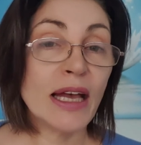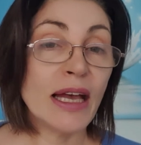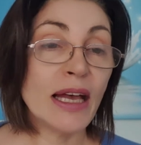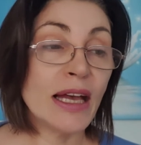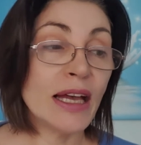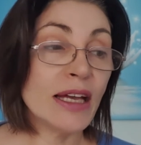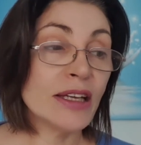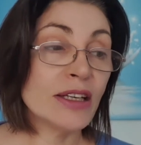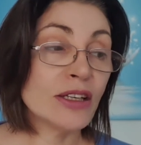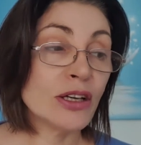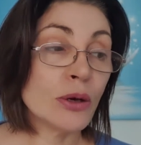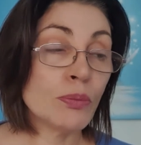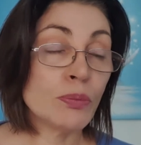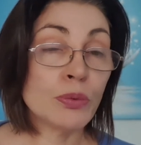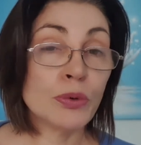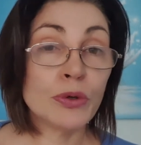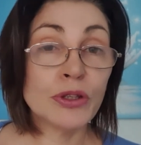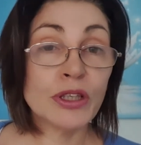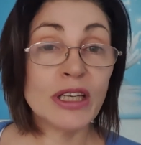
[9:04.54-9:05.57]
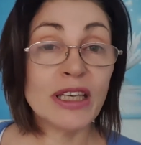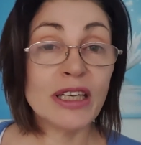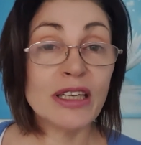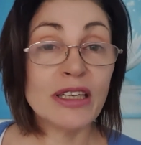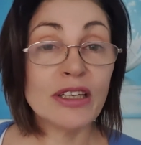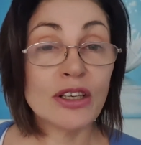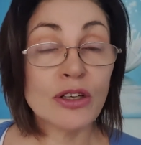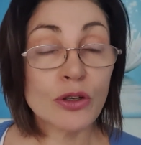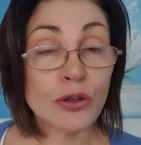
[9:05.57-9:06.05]
and put
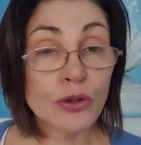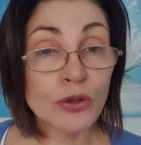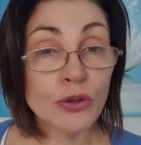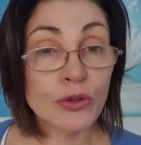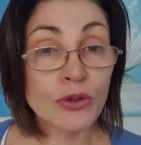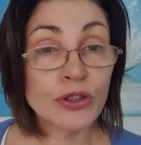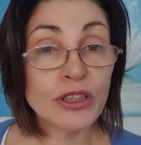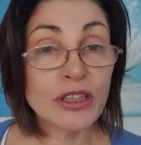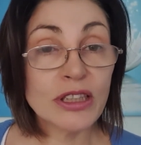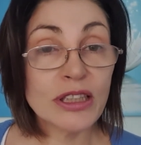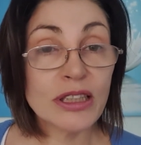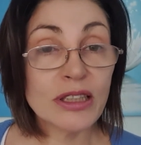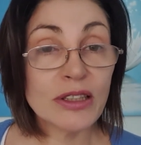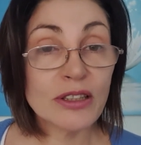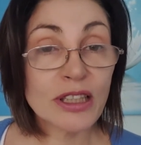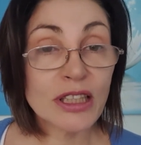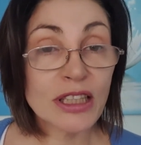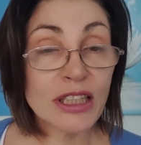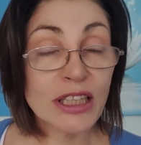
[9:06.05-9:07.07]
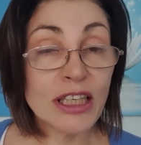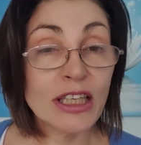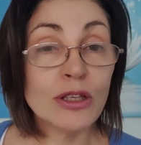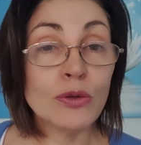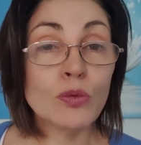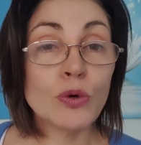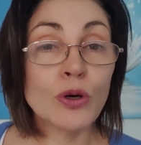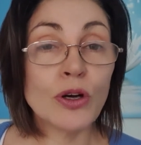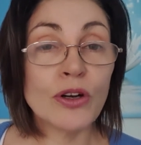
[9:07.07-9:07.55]
in good
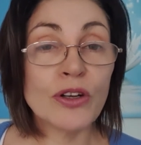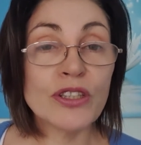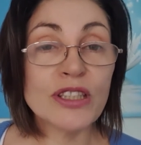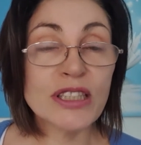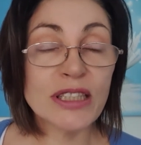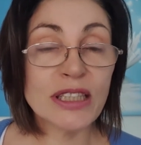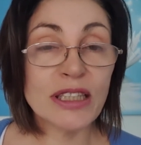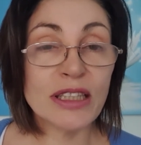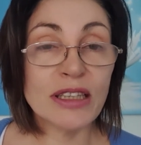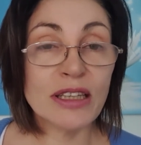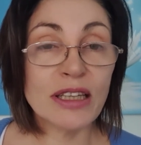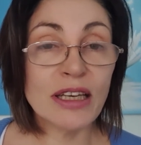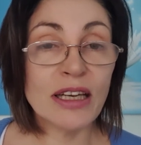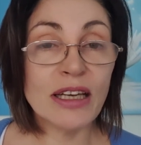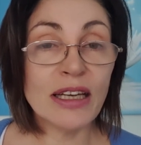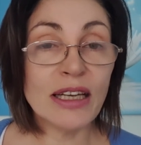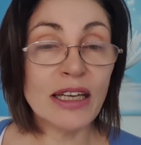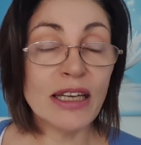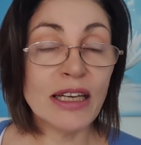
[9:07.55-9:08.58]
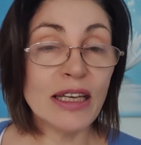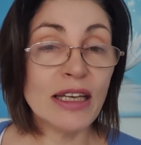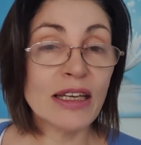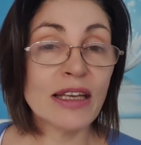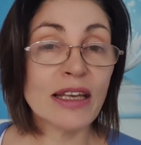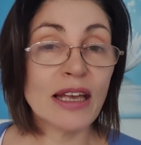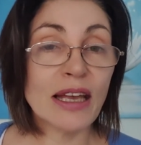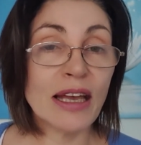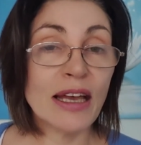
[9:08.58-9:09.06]
keywords in there.
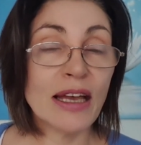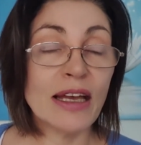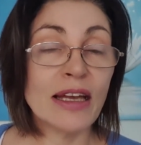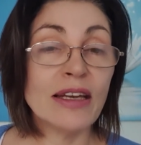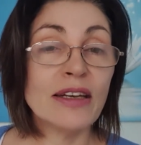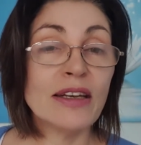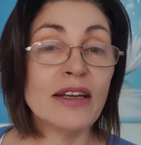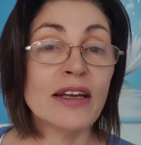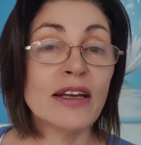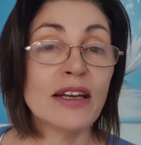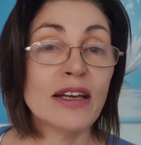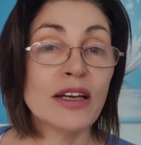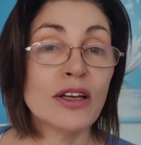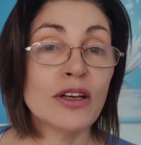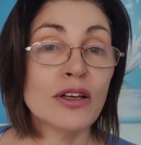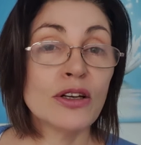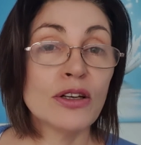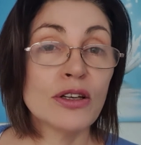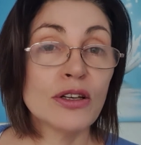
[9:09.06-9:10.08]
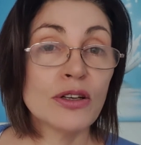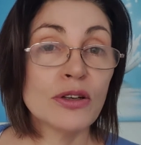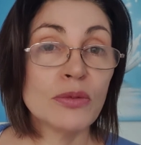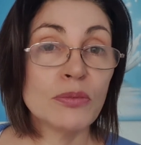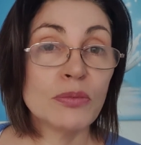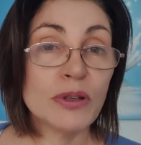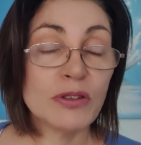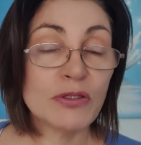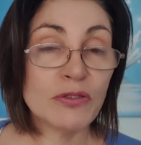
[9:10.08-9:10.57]
It can
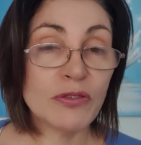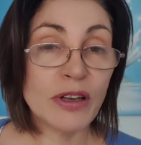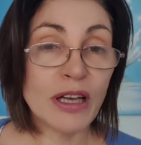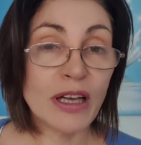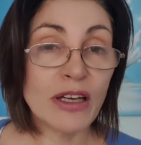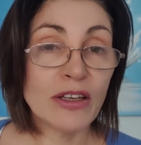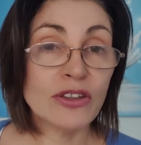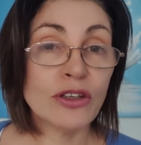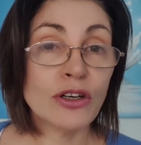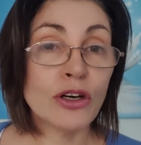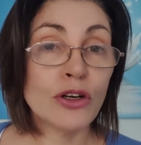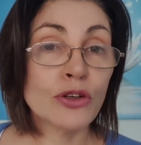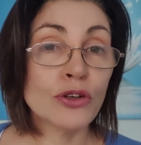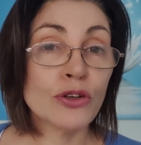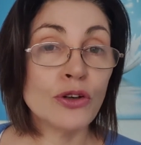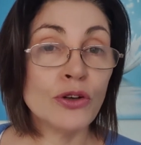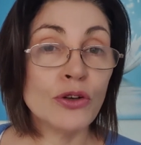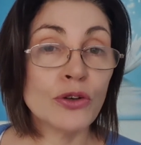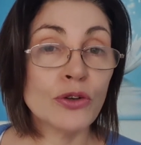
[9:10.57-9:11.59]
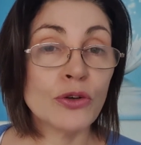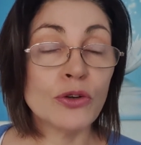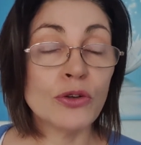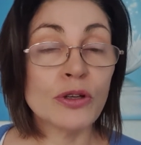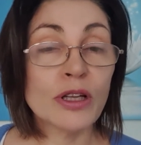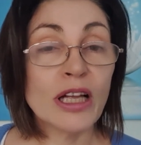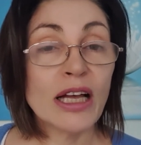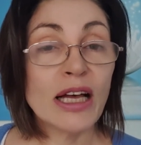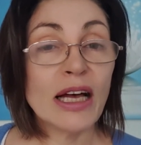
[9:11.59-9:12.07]
be found on
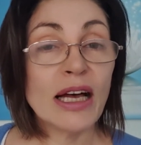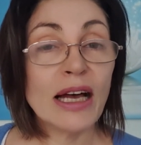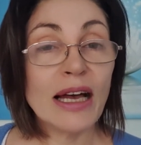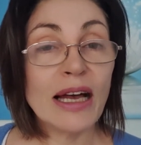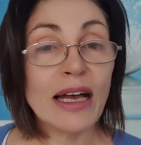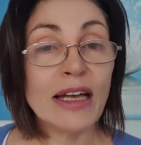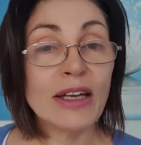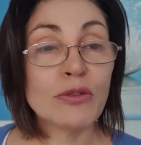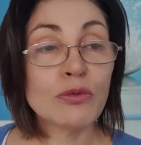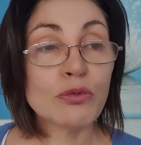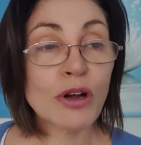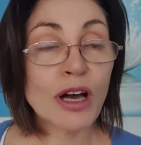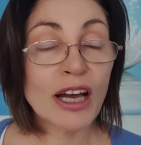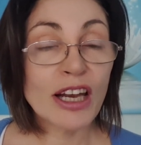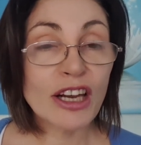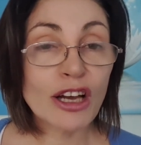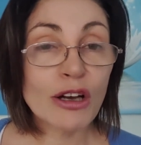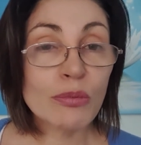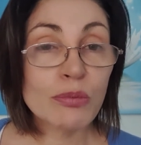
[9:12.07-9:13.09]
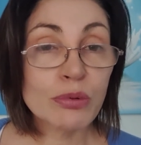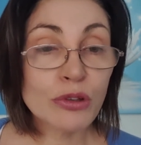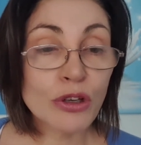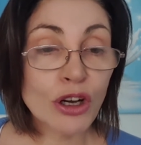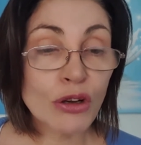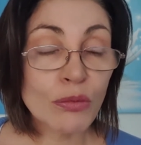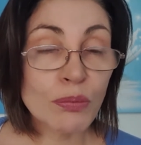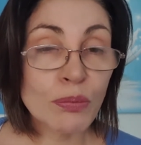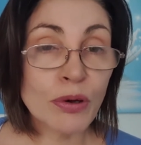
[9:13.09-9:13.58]
Google, and write a
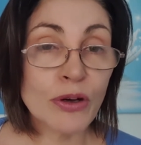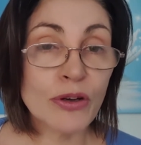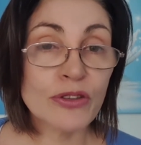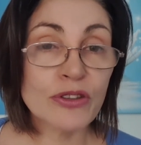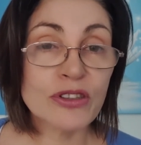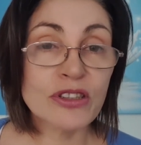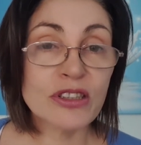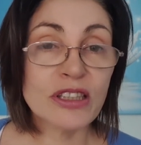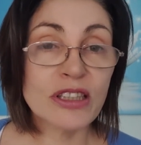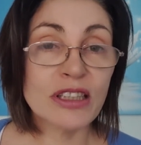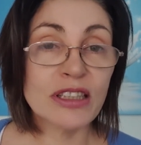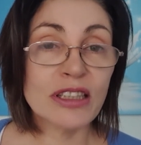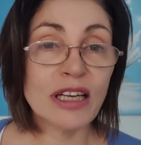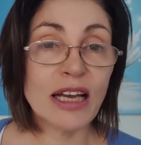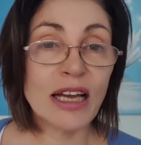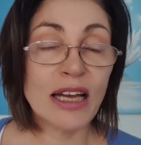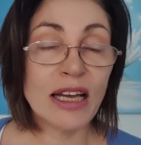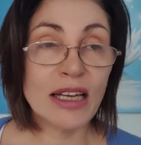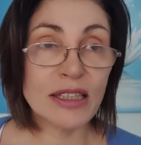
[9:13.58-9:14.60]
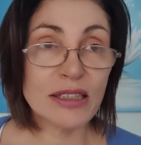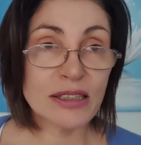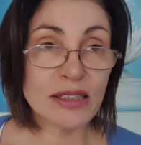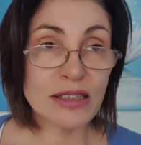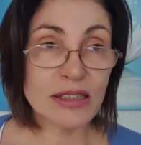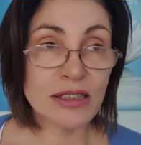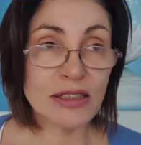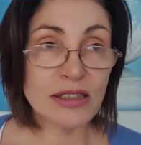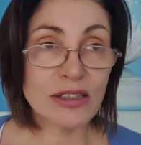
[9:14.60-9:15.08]
blog post that
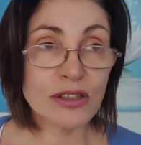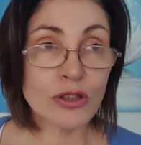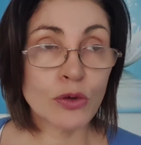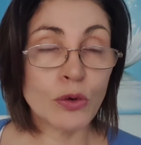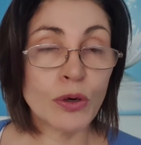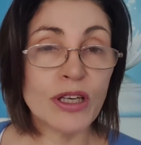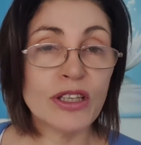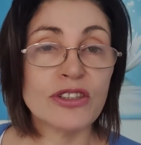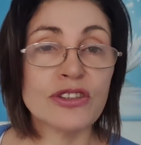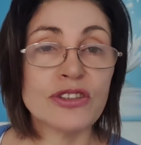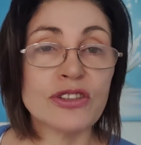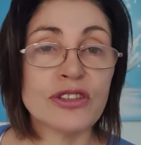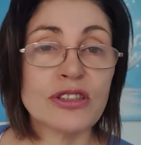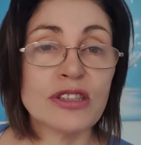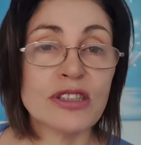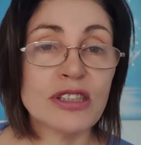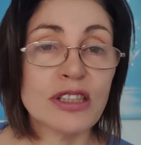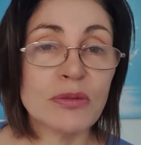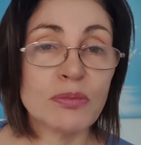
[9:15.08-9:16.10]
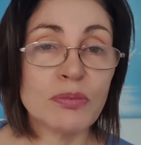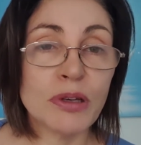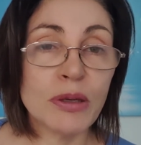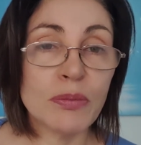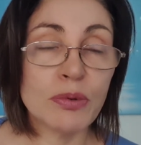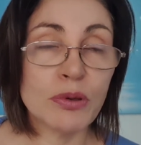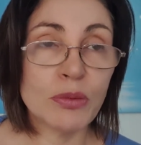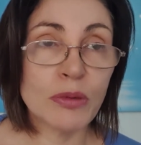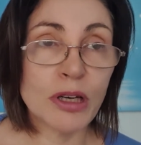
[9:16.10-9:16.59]
answers questions that
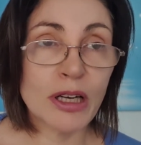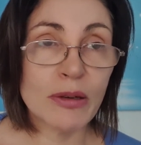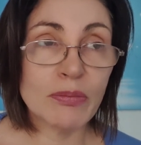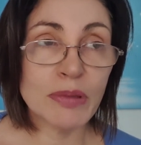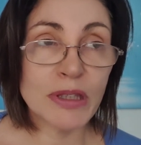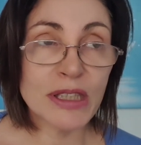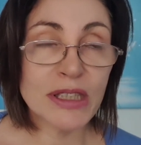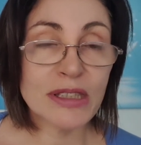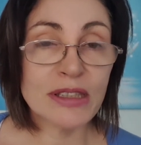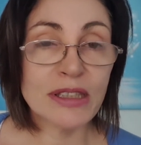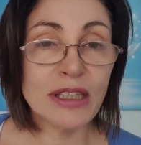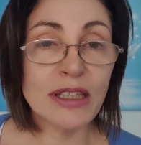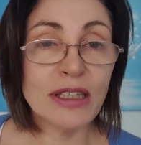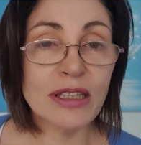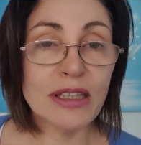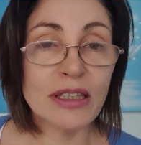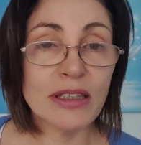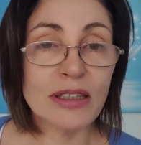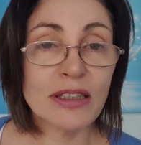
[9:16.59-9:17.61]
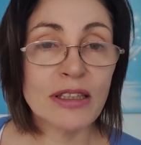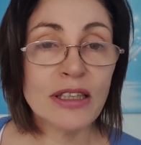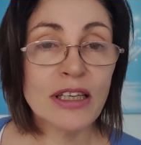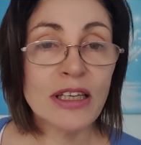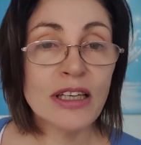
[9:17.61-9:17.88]
people might be seeking,